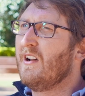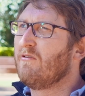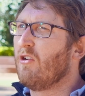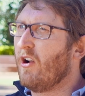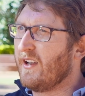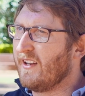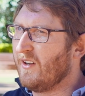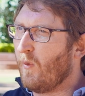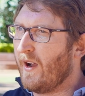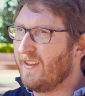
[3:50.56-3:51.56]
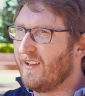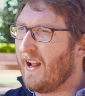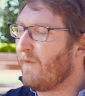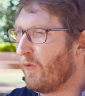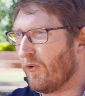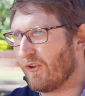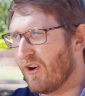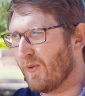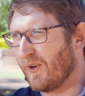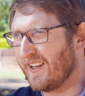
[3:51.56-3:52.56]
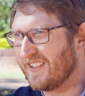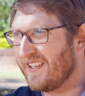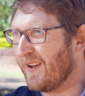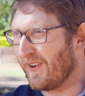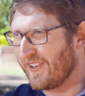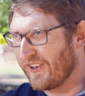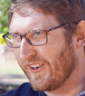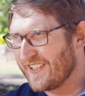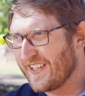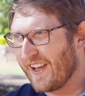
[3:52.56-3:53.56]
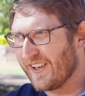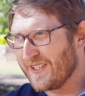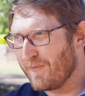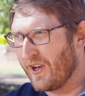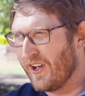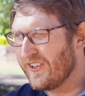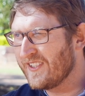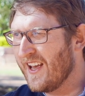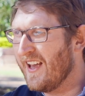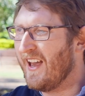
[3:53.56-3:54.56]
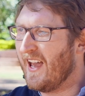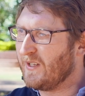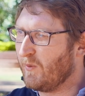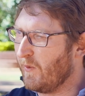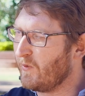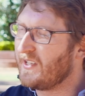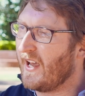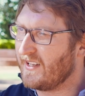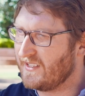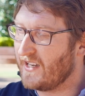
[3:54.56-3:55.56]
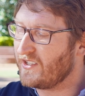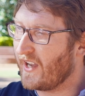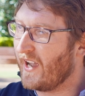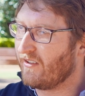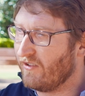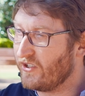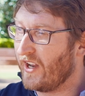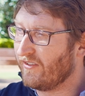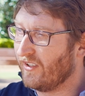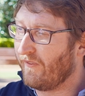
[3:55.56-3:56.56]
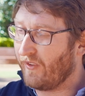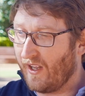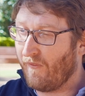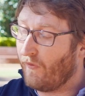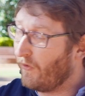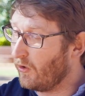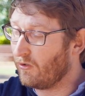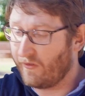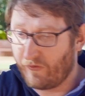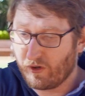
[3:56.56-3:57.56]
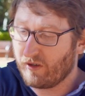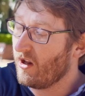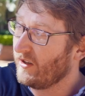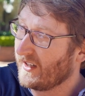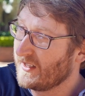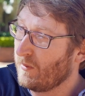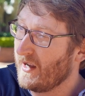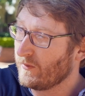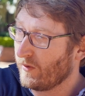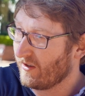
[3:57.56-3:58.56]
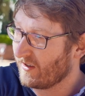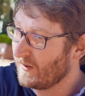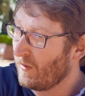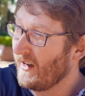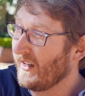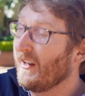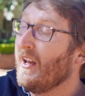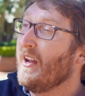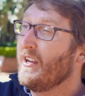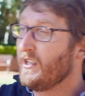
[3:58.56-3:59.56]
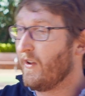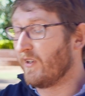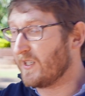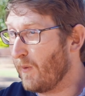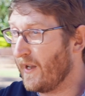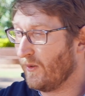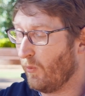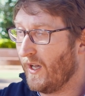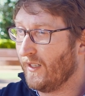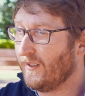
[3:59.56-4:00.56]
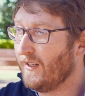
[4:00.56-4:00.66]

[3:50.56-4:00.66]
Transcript: writing in a way that a 4-year-old would understand what you're trying to say, I suppose, as we would say as an educator in general. If a 4-year-old explains what you're explaining, you've explained it well.